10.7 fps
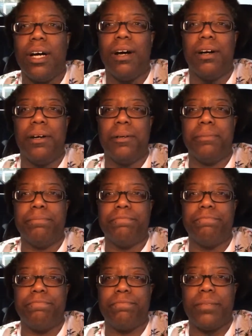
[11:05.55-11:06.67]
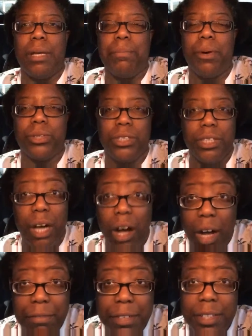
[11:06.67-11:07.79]
and posting
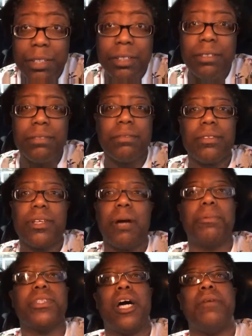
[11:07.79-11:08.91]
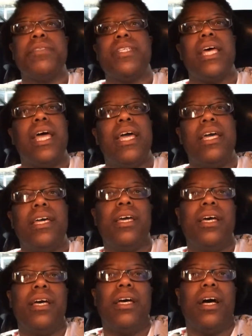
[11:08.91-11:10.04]
often, a couple times a day,
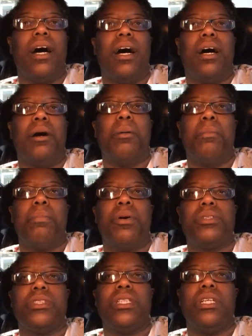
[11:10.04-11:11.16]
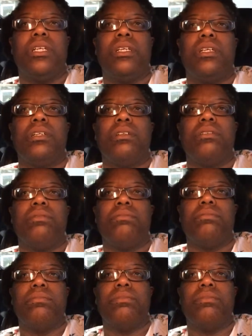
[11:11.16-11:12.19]
posting